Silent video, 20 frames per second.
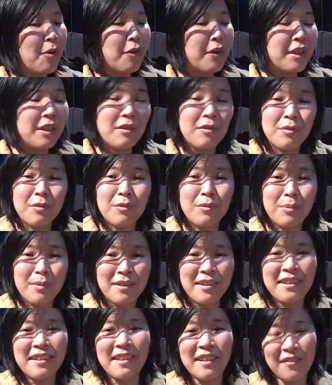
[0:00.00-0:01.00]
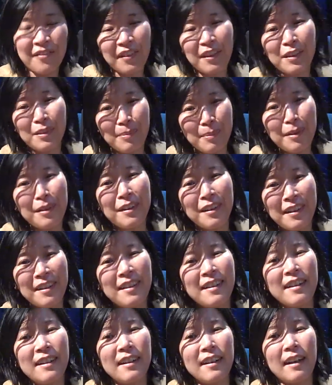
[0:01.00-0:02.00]
more into Twitter than Facebook.
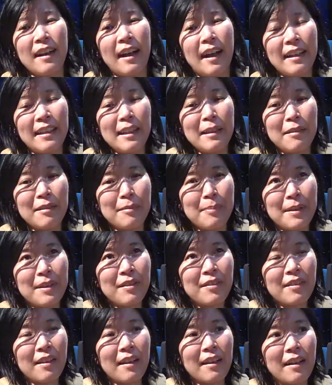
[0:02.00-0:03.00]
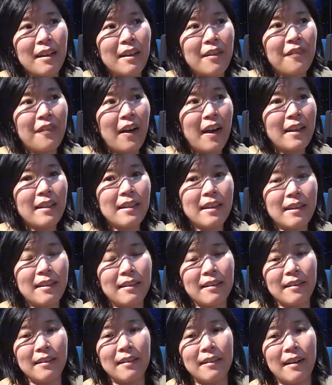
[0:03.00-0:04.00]
I think it's because I find
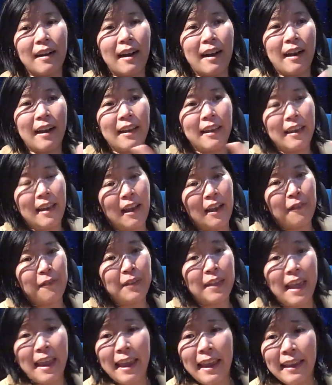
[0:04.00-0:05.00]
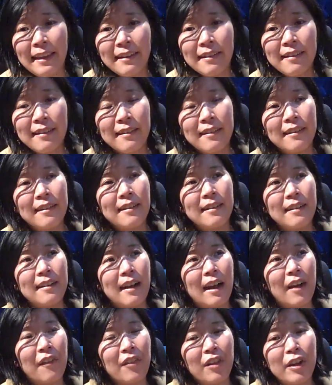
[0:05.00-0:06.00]
that
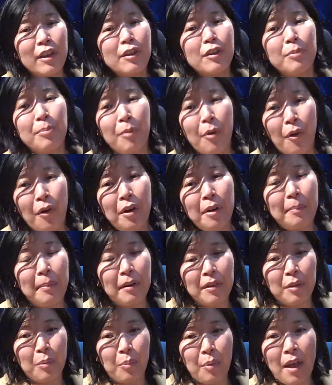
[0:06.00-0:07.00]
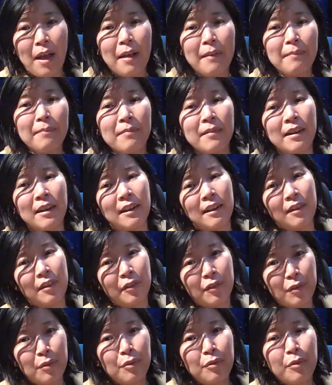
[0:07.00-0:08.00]
I've learned more about the web, the
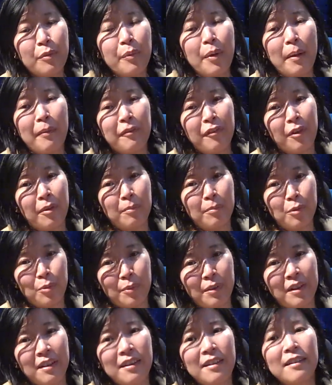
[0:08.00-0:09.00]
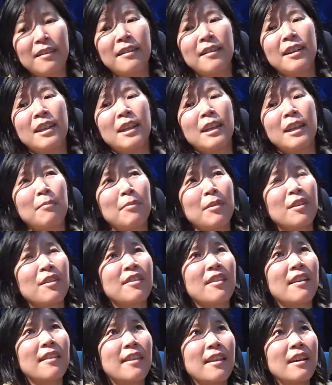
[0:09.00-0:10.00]
social web from Twitter,
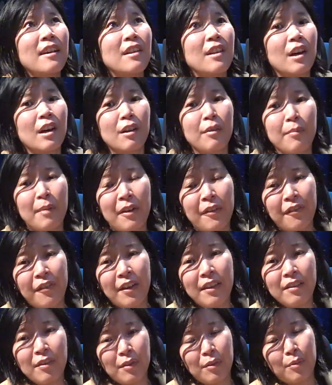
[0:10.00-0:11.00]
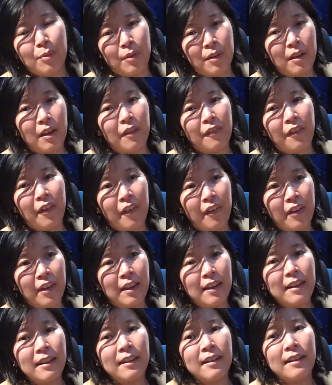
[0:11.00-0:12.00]
because I think a lot of my friends on Twitter are
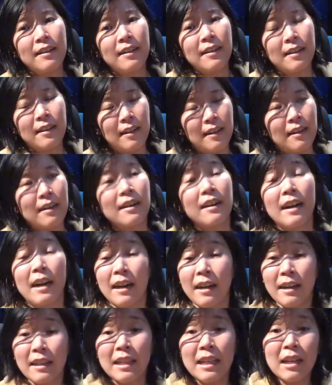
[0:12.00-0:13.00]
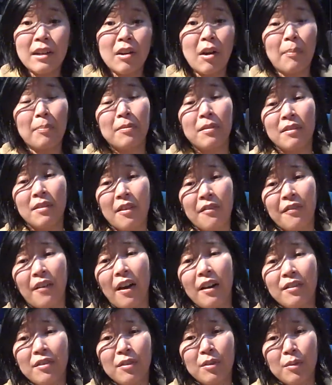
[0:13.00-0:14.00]
very early adopters,
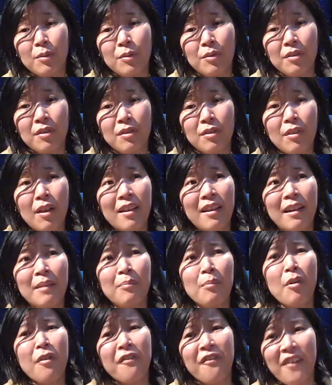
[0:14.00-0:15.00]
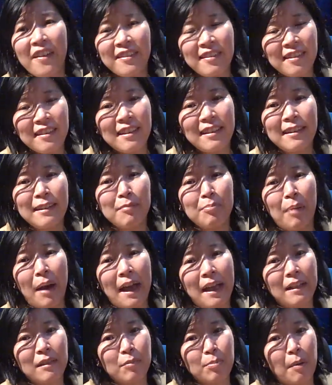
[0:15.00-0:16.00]
advanced users. So I'm more fascinated
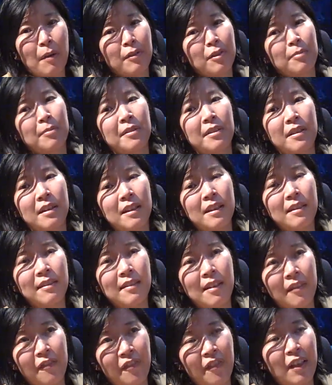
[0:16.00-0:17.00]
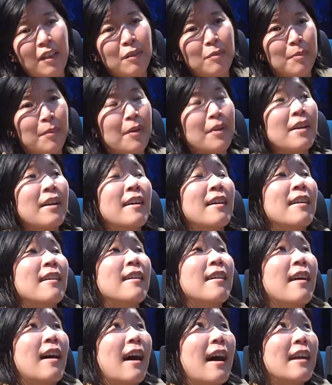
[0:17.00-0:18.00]
by its possibilities than Facebook.
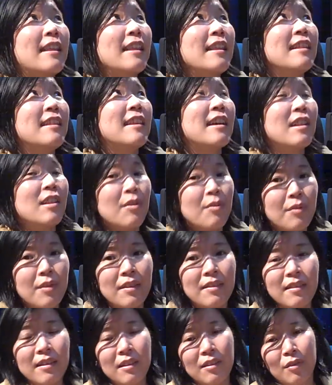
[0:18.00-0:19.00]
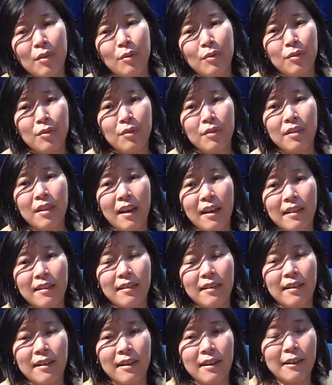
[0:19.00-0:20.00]
I think the other reason is also
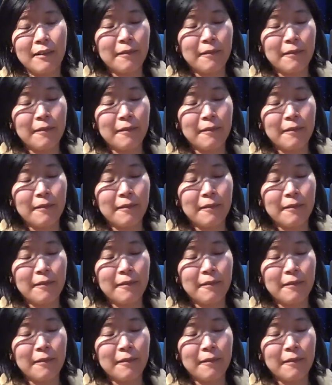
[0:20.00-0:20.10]
that